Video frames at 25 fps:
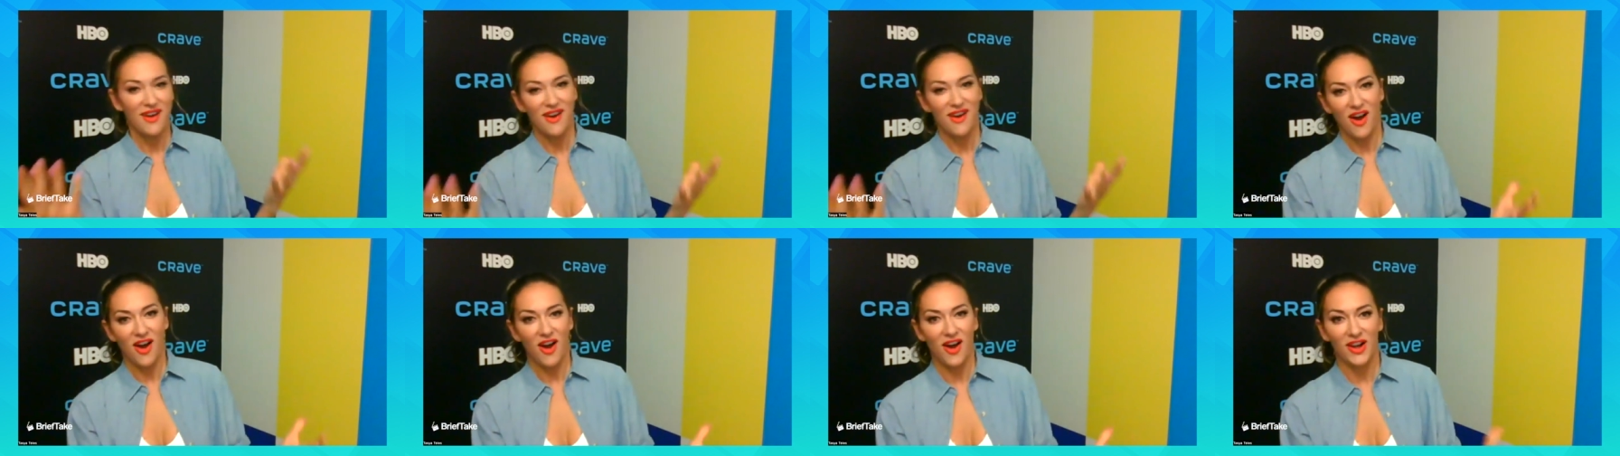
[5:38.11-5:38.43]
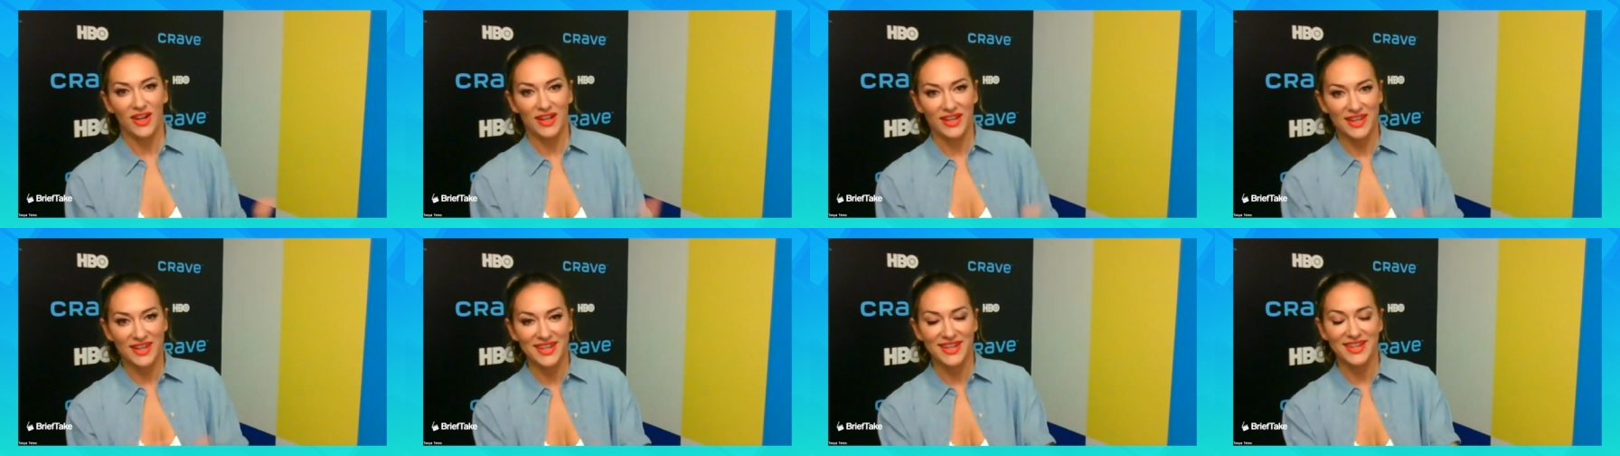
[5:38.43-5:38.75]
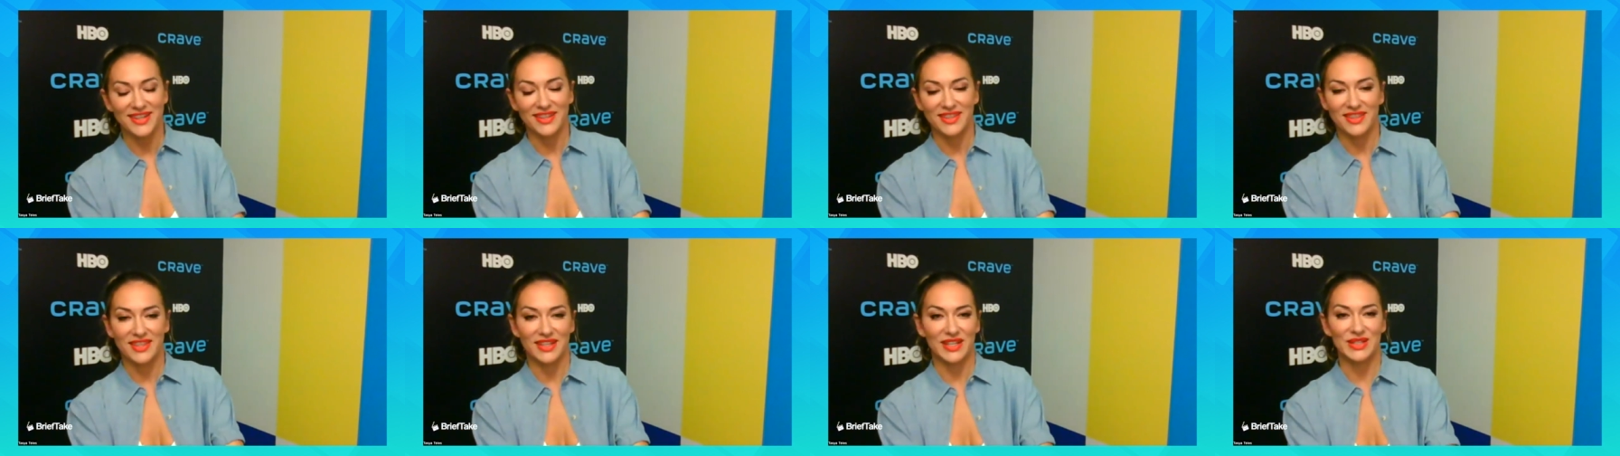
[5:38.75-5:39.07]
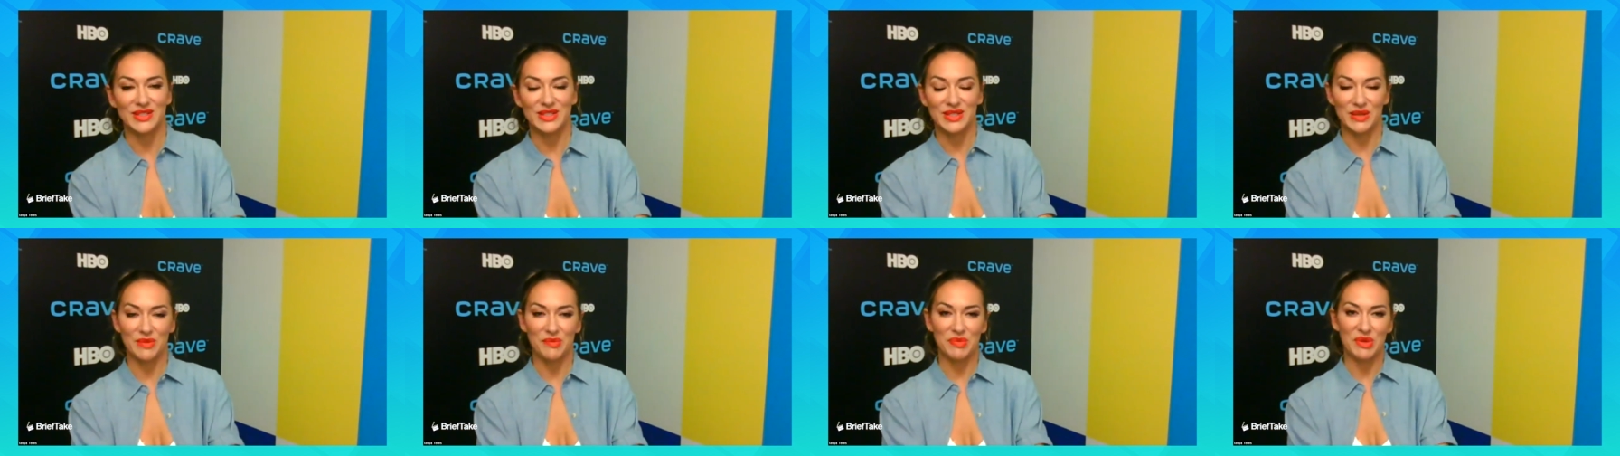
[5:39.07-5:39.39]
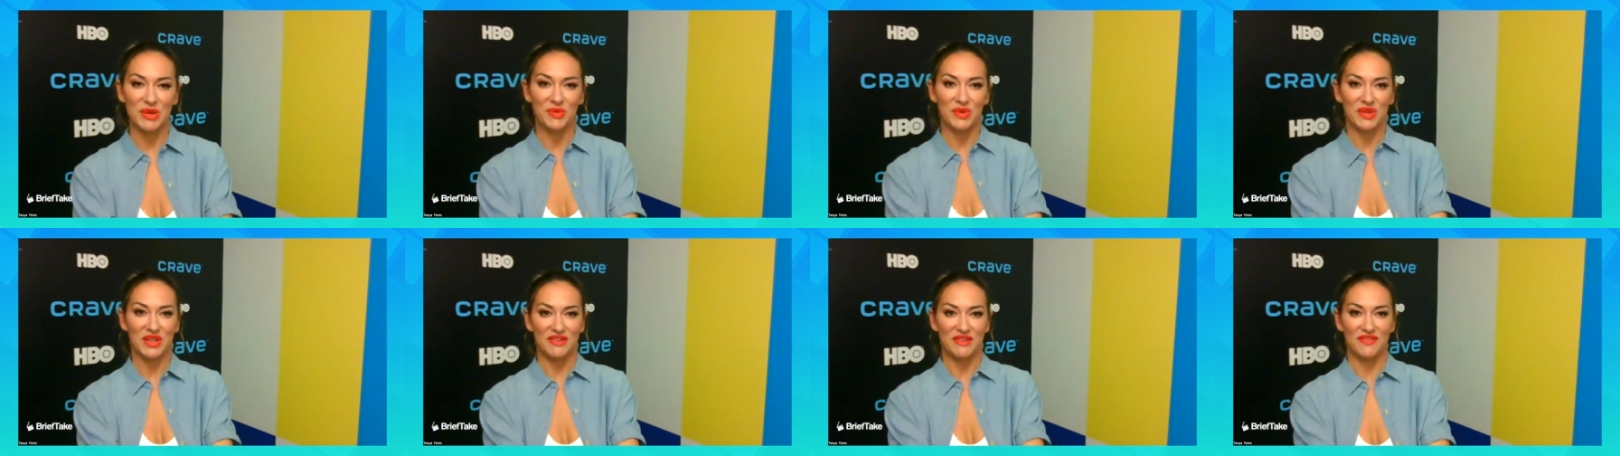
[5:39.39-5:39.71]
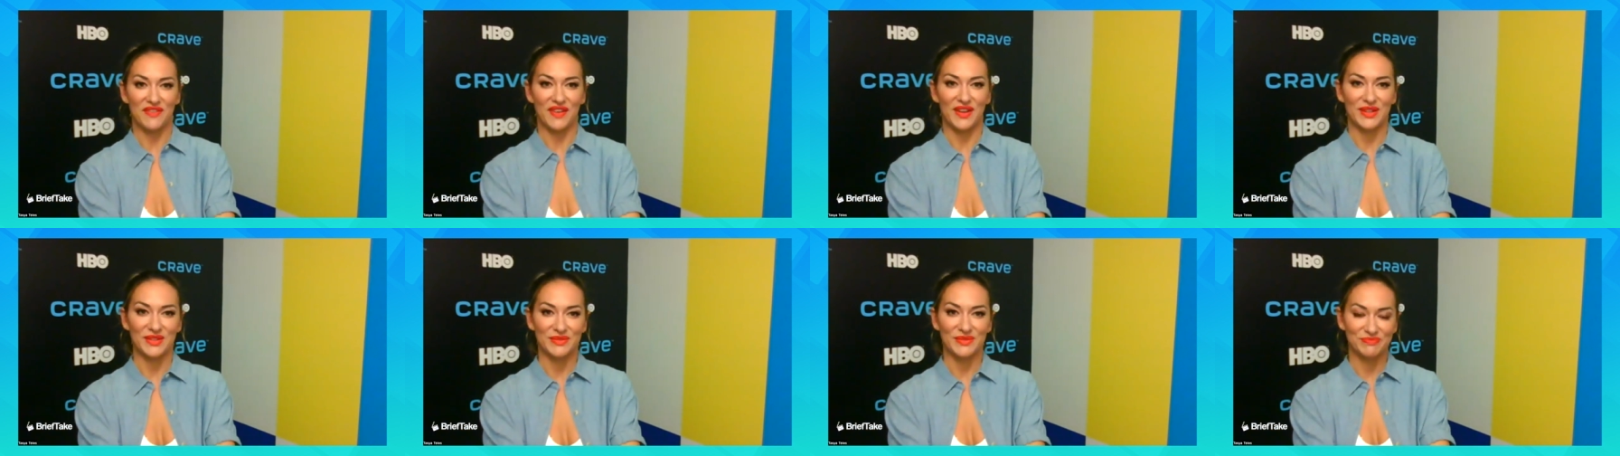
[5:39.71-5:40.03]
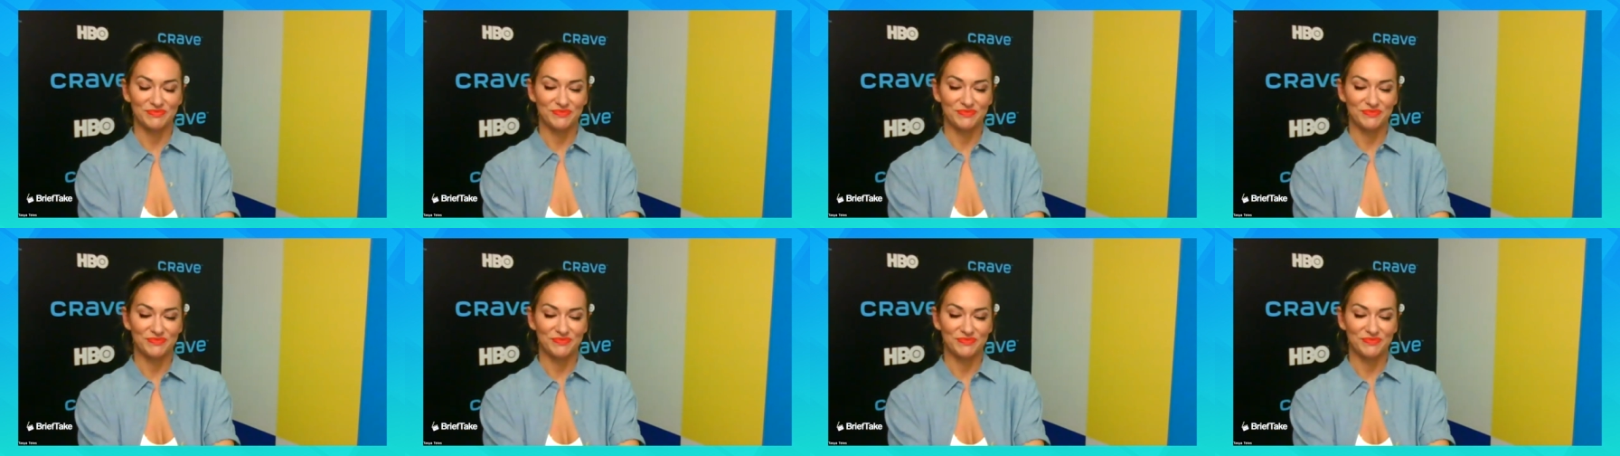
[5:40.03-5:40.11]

hockey. I think it's going to be really fun.